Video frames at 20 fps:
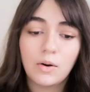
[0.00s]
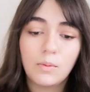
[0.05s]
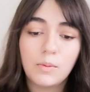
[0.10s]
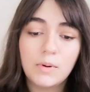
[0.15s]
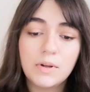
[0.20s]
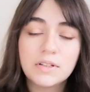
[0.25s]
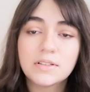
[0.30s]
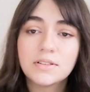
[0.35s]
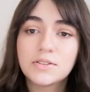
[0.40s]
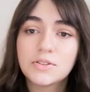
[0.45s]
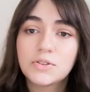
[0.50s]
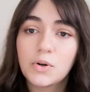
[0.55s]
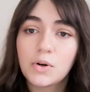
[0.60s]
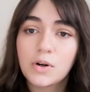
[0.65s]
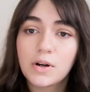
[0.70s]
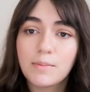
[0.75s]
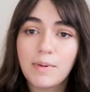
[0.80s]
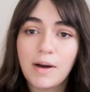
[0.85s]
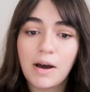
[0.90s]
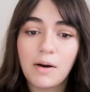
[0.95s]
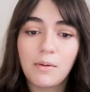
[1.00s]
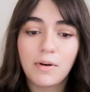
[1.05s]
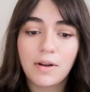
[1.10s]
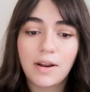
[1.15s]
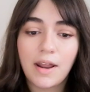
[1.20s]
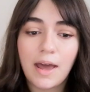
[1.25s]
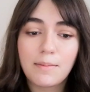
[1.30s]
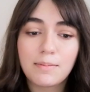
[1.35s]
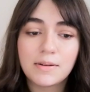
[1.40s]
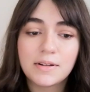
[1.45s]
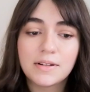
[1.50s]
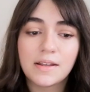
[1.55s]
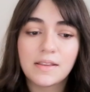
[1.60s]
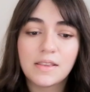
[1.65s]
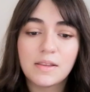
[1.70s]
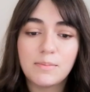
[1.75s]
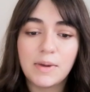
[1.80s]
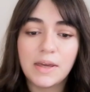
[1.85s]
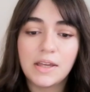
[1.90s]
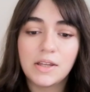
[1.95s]
We didn't talk about what happened
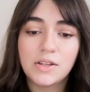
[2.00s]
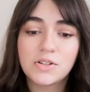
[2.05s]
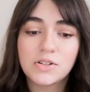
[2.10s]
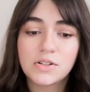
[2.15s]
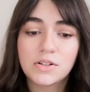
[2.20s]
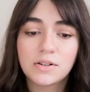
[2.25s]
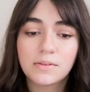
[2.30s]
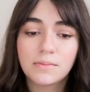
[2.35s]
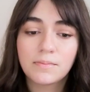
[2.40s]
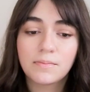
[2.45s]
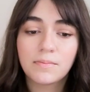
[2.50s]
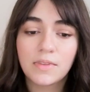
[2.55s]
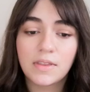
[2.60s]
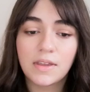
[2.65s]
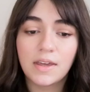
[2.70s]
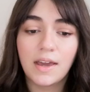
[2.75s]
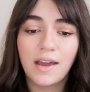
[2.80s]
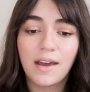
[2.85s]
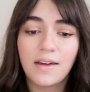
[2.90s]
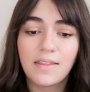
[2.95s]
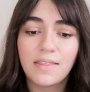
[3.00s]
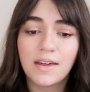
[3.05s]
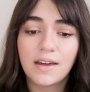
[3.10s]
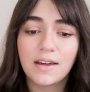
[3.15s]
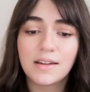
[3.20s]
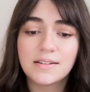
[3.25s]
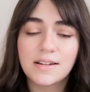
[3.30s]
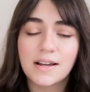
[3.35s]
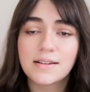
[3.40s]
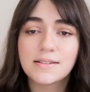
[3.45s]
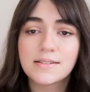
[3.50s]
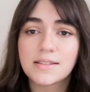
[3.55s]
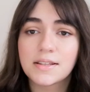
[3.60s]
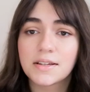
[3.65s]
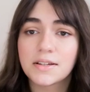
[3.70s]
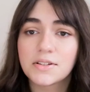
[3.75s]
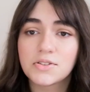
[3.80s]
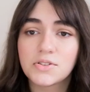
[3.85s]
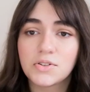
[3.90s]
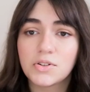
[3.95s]
at the beach. The air there does
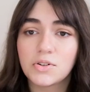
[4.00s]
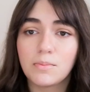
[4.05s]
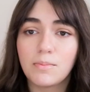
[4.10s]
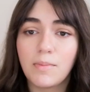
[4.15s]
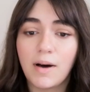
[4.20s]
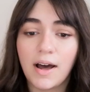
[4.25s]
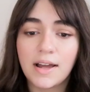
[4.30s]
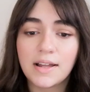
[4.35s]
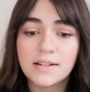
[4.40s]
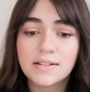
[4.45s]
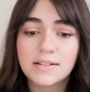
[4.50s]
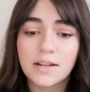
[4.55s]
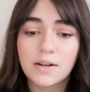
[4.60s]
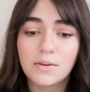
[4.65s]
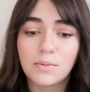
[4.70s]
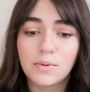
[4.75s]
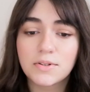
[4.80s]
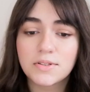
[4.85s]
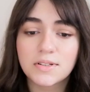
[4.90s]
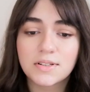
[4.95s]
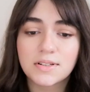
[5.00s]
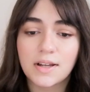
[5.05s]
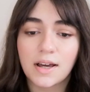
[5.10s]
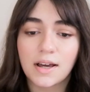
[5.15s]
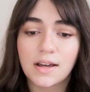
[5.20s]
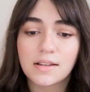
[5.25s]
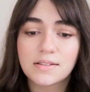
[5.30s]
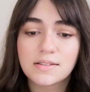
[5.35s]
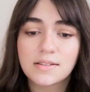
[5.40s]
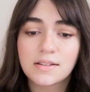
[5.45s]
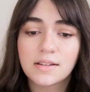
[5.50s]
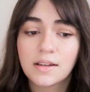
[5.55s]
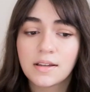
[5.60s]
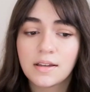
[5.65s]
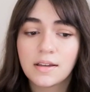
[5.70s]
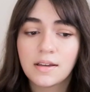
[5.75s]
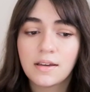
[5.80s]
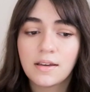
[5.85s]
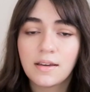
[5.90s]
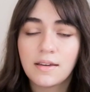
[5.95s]
things to your mind. It wasn't us.
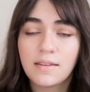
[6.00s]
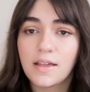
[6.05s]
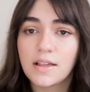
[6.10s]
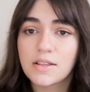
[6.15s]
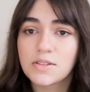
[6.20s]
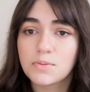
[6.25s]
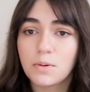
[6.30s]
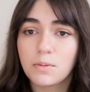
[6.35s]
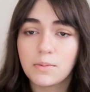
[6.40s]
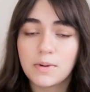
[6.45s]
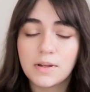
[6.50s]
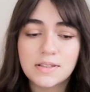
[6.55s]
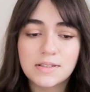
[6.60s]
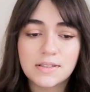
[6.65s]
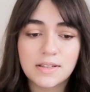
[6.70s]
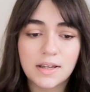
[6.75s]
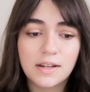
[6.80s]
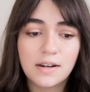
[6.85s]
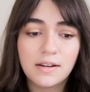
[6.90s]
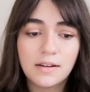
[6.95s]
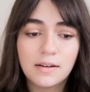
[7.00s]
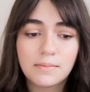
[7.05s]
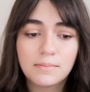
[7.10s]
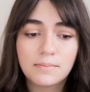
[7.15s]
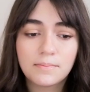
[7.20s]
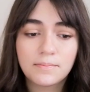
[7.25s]
That's what we'd said.